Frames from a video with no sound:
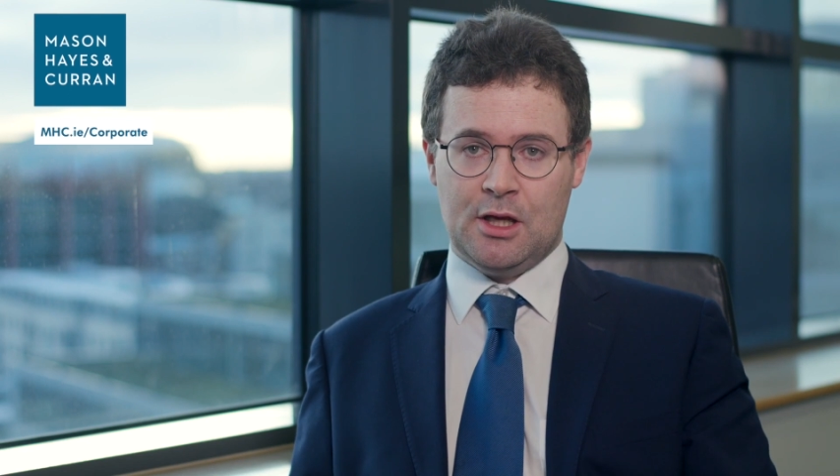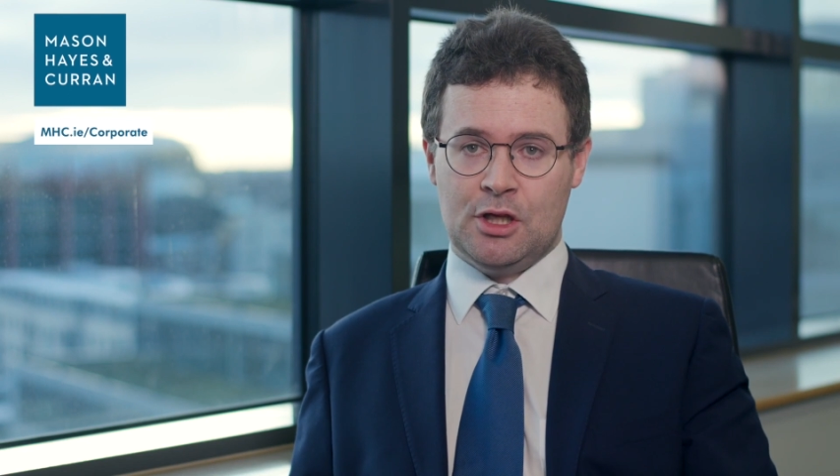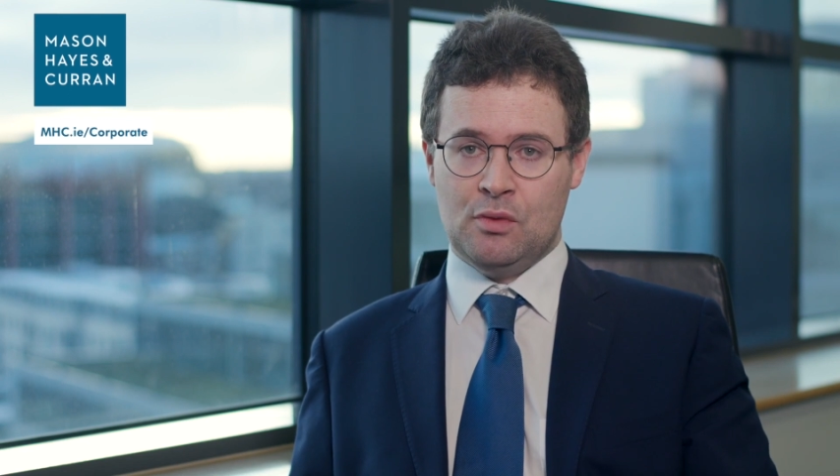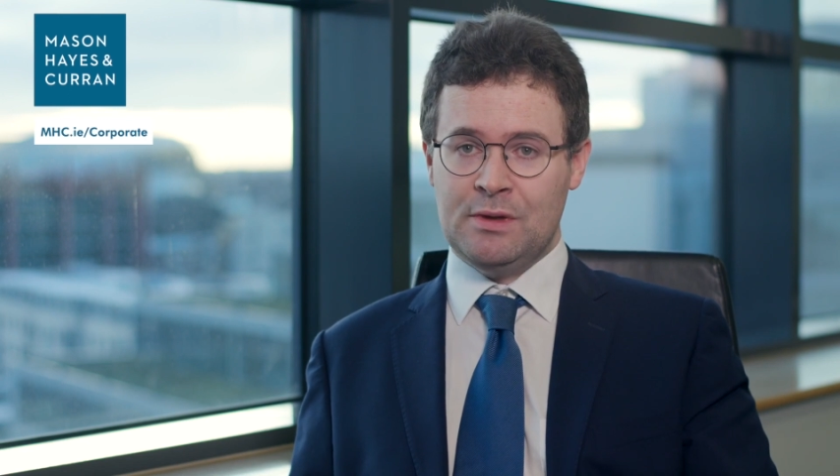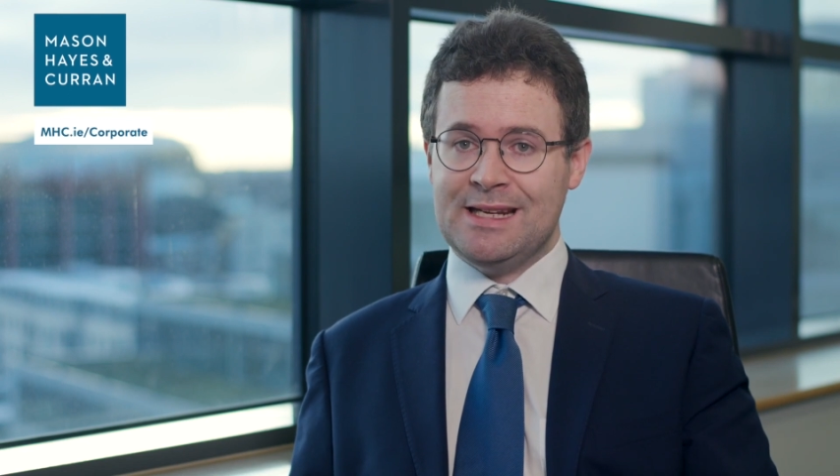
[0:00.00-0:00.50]

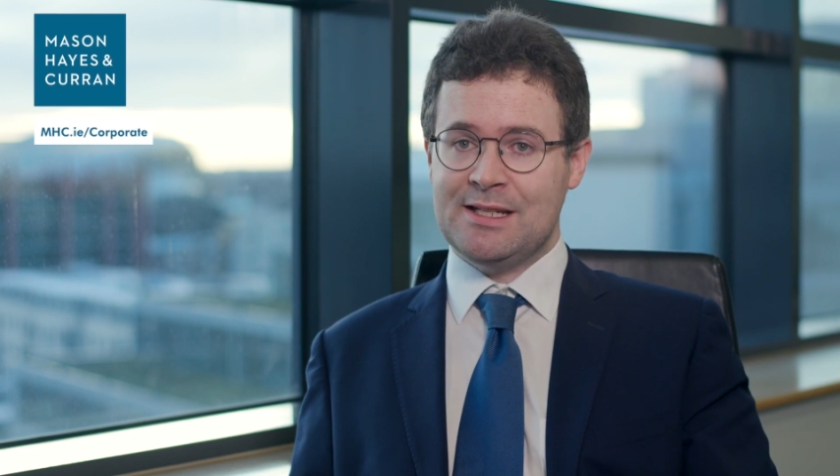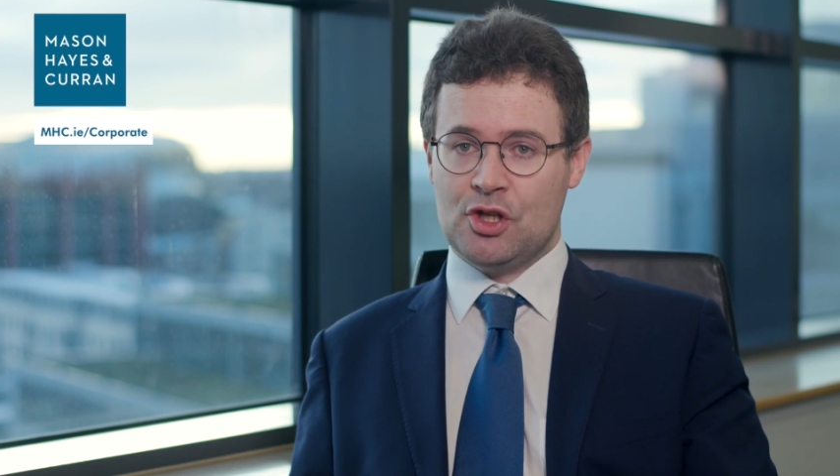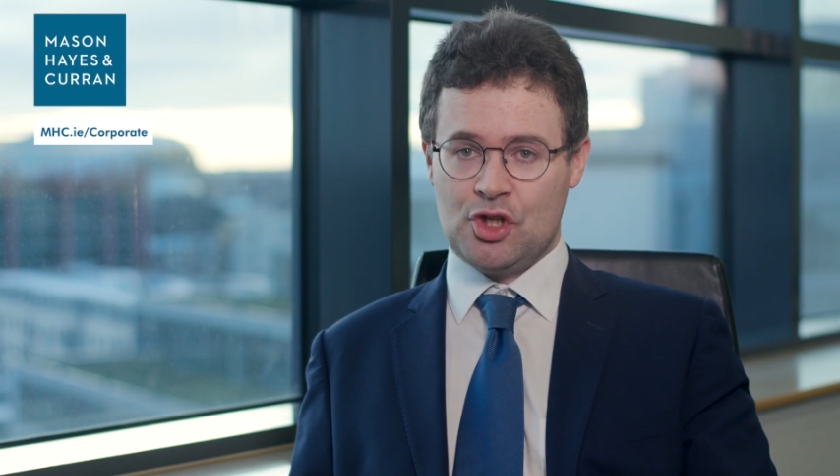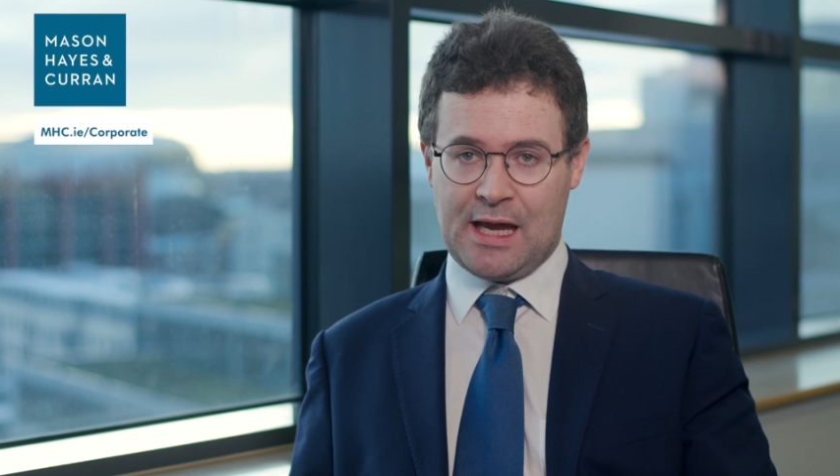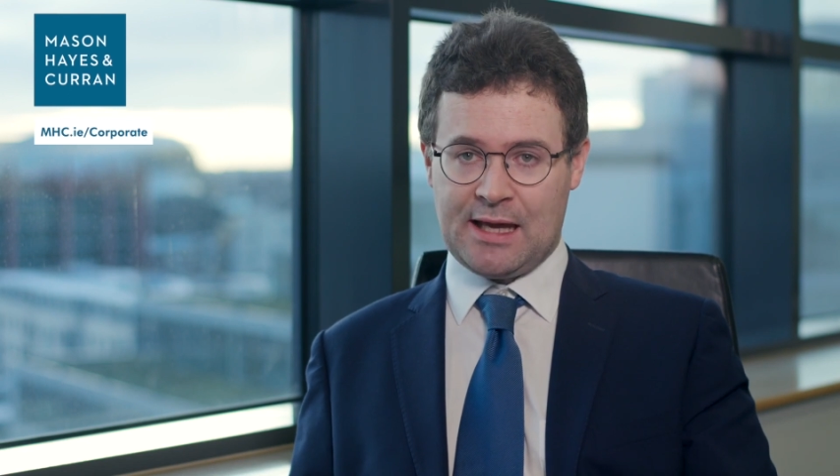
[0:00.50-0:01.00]
you need
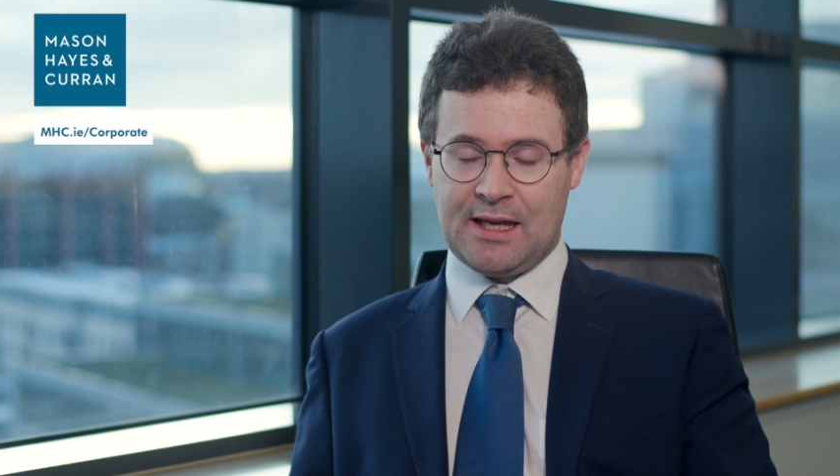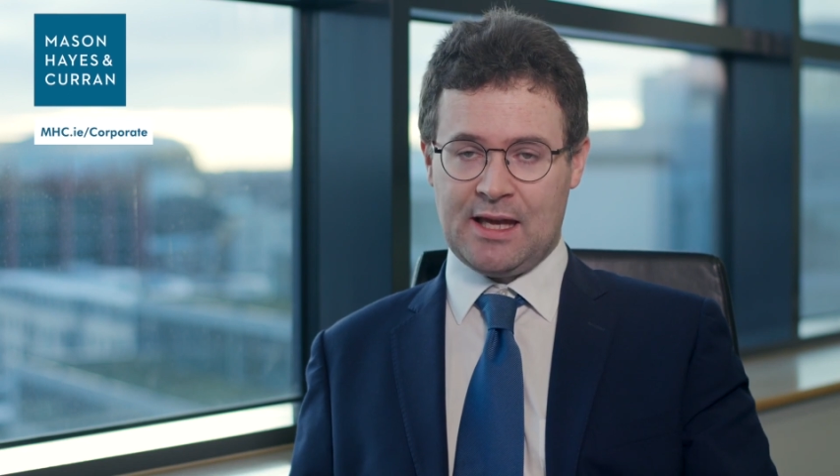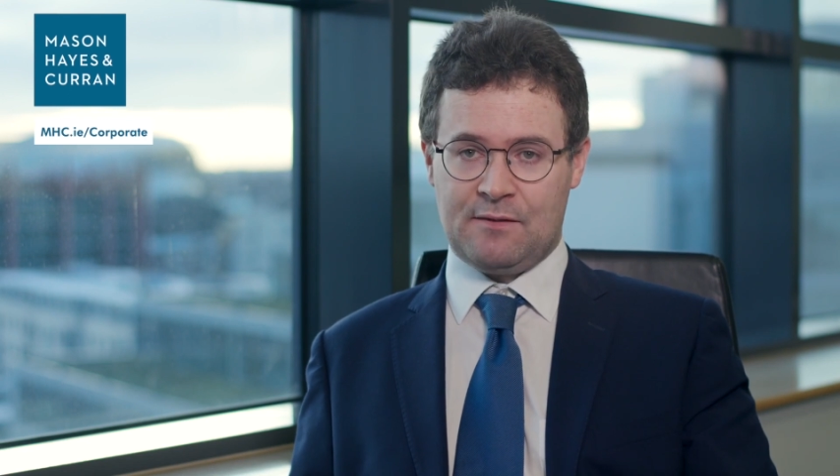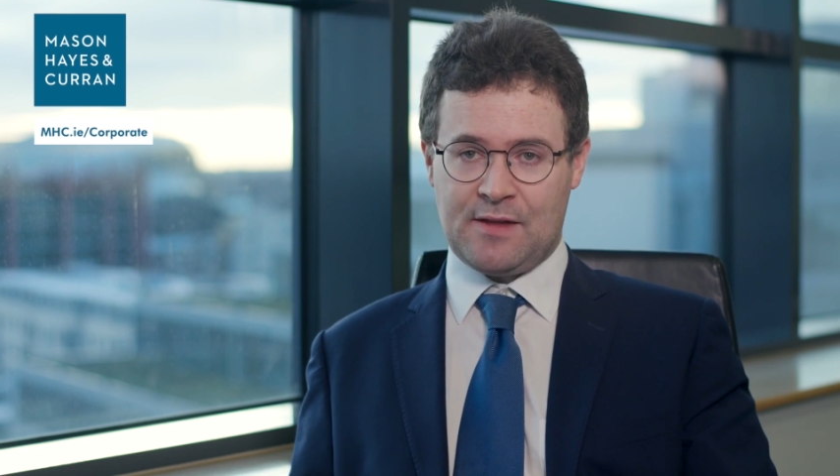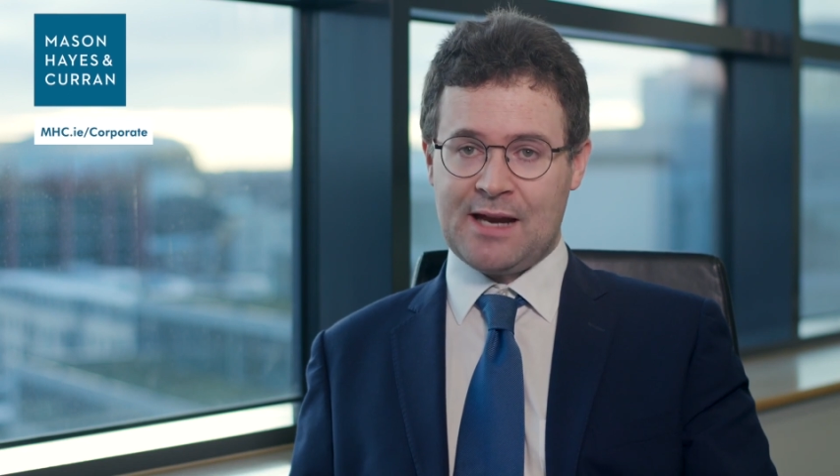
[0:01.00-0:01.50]
to check
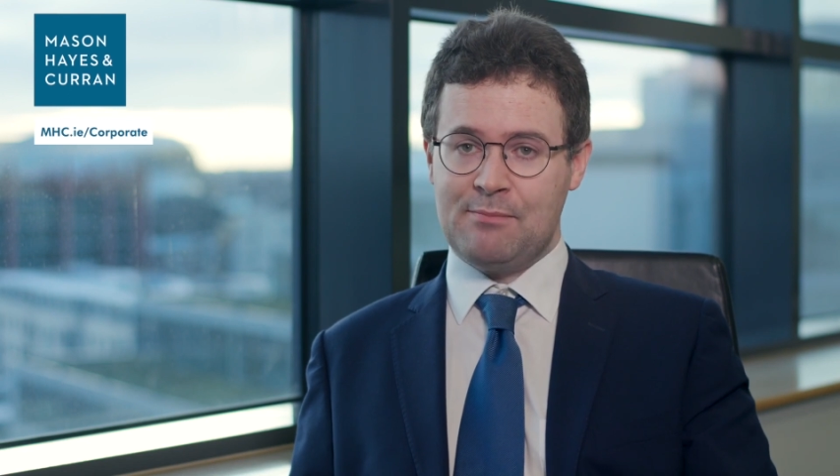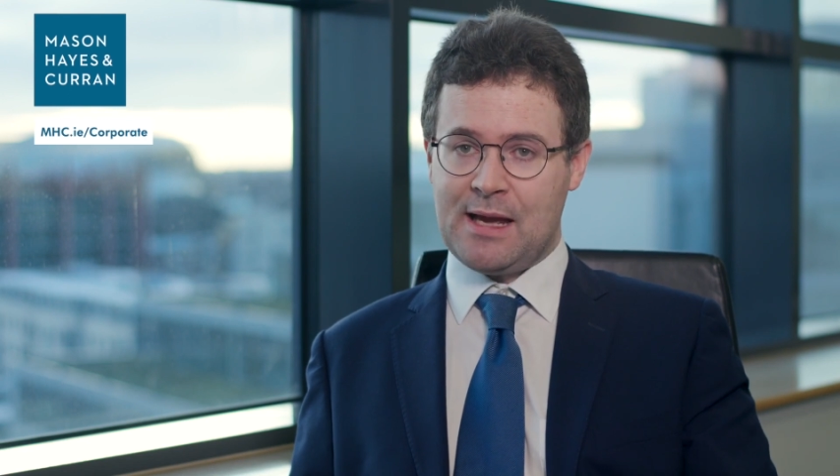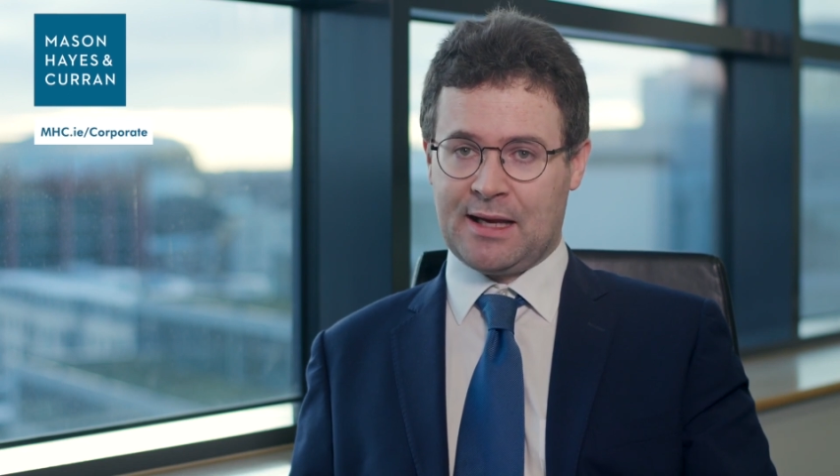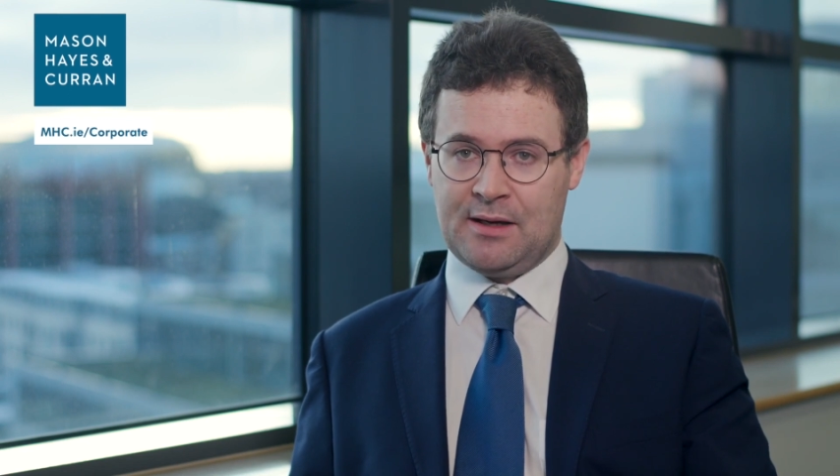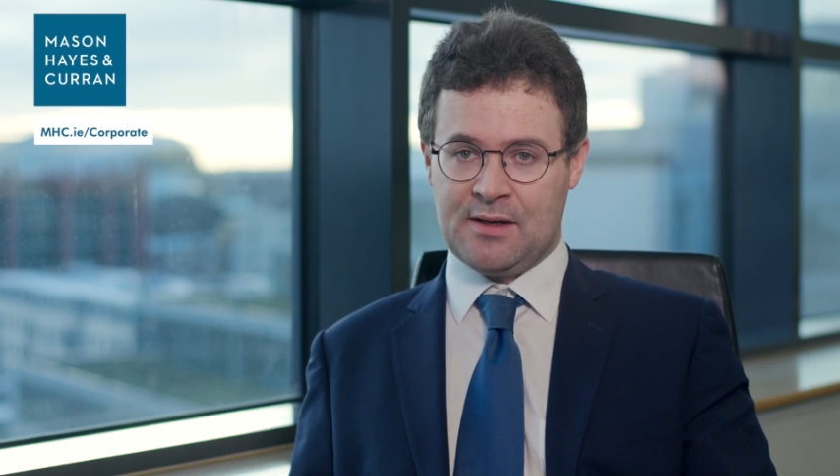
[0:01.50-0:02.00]
if that
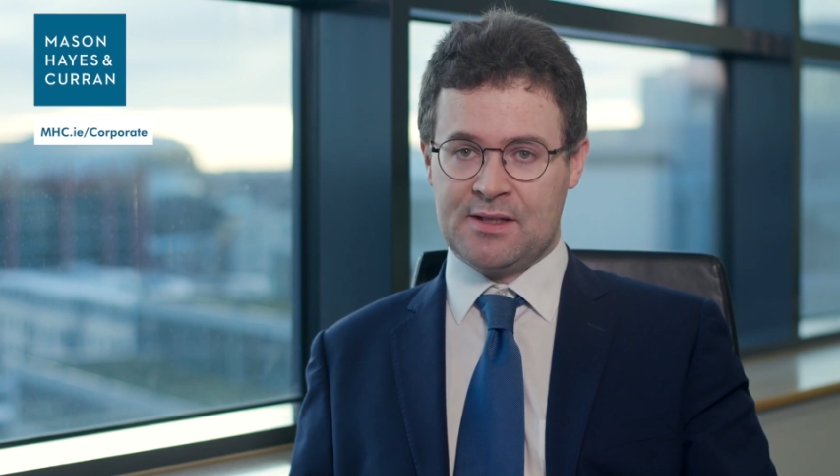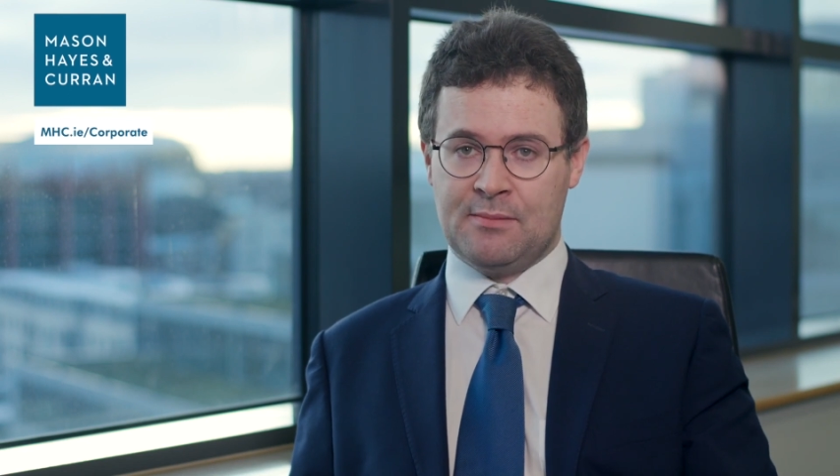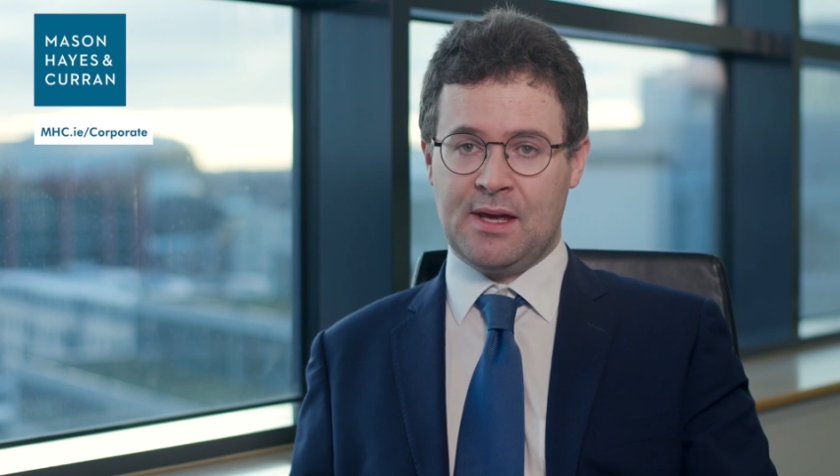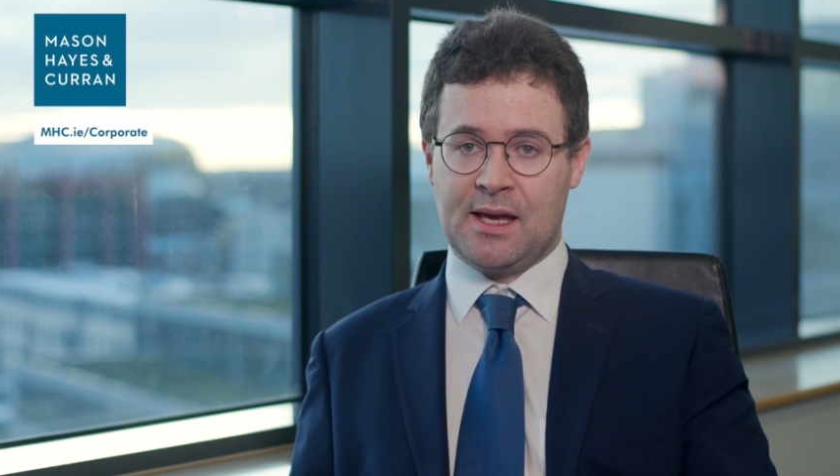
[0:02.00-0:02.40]
mechanism